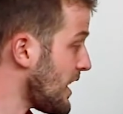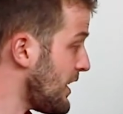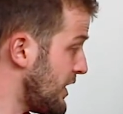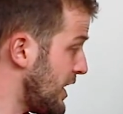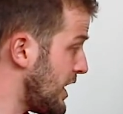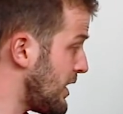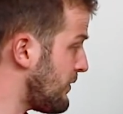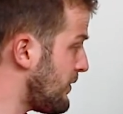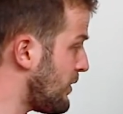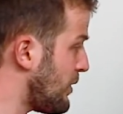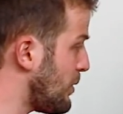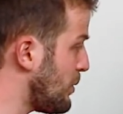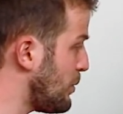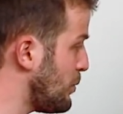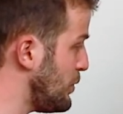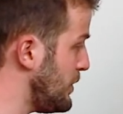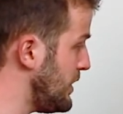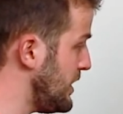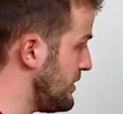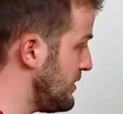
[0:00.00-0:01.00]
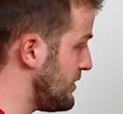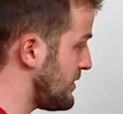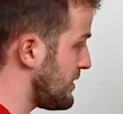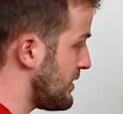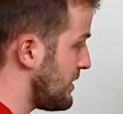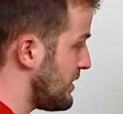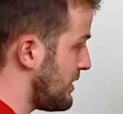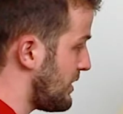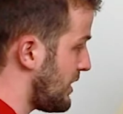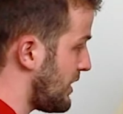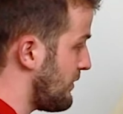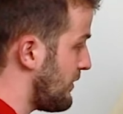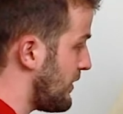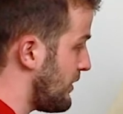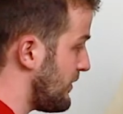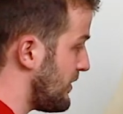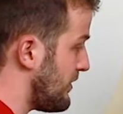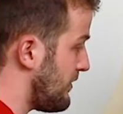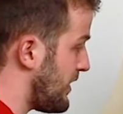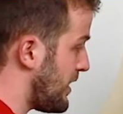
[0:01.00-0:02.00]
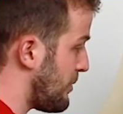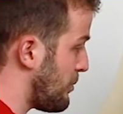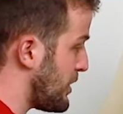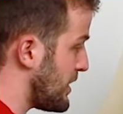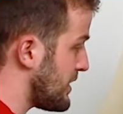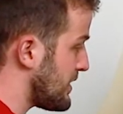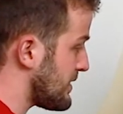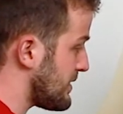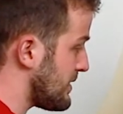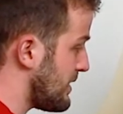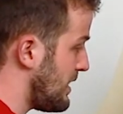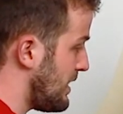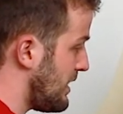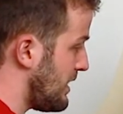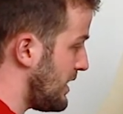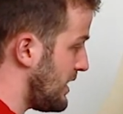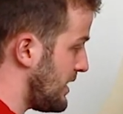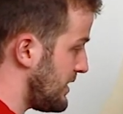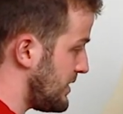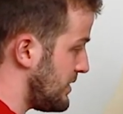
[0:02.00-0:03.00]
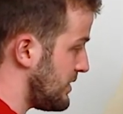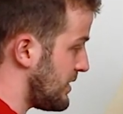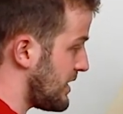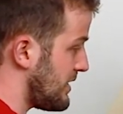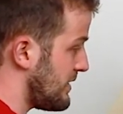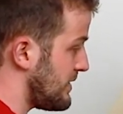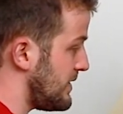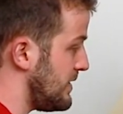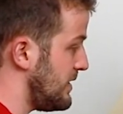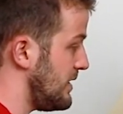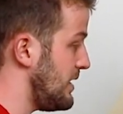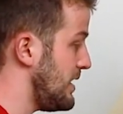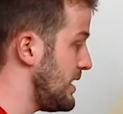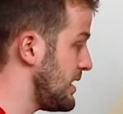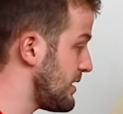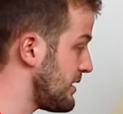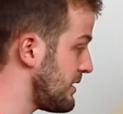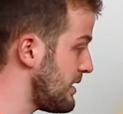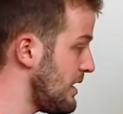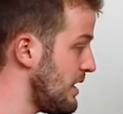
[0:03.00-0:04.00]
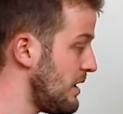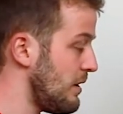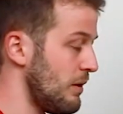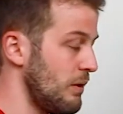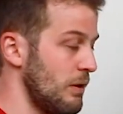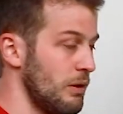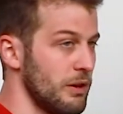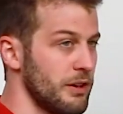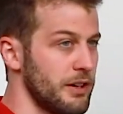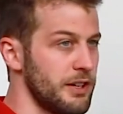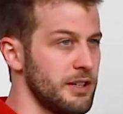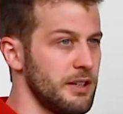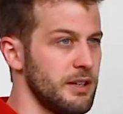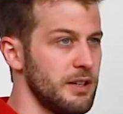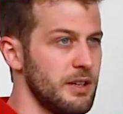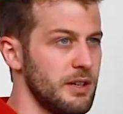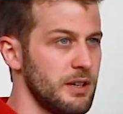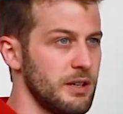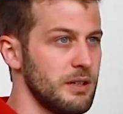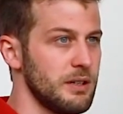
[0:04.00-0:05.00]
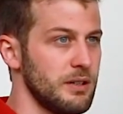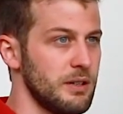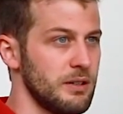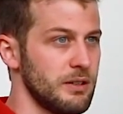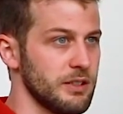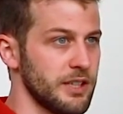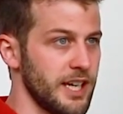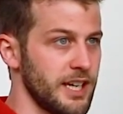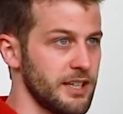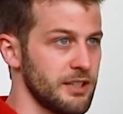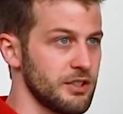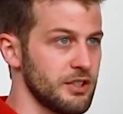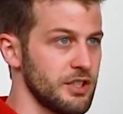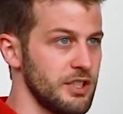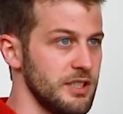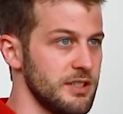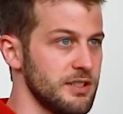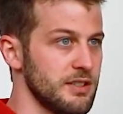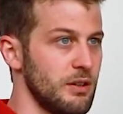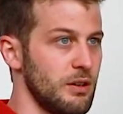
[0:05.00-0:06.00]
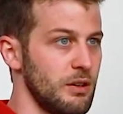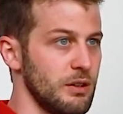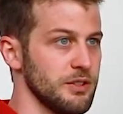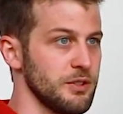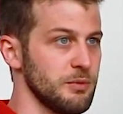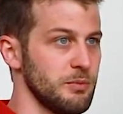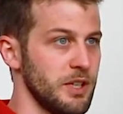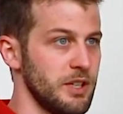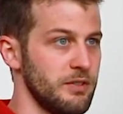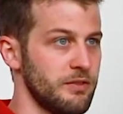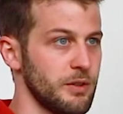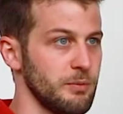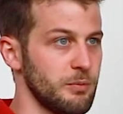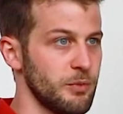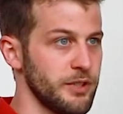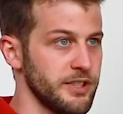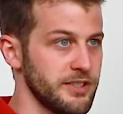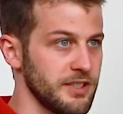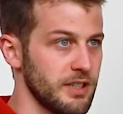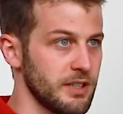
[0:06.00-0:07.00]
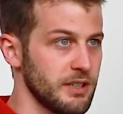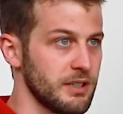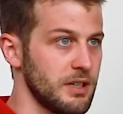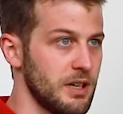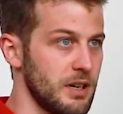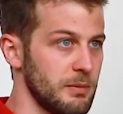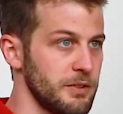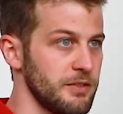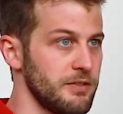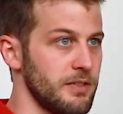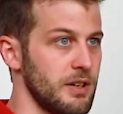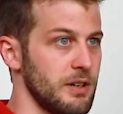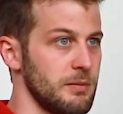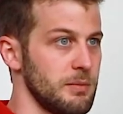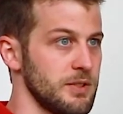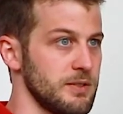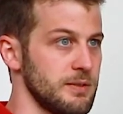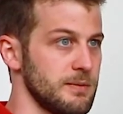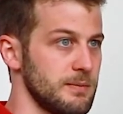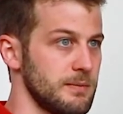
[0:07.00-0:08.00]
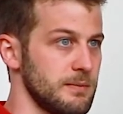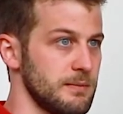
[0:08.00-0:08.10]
Therefore, we use non-woven fabrics, as you can see here, or organo sheets also made from recycled carbon fibers.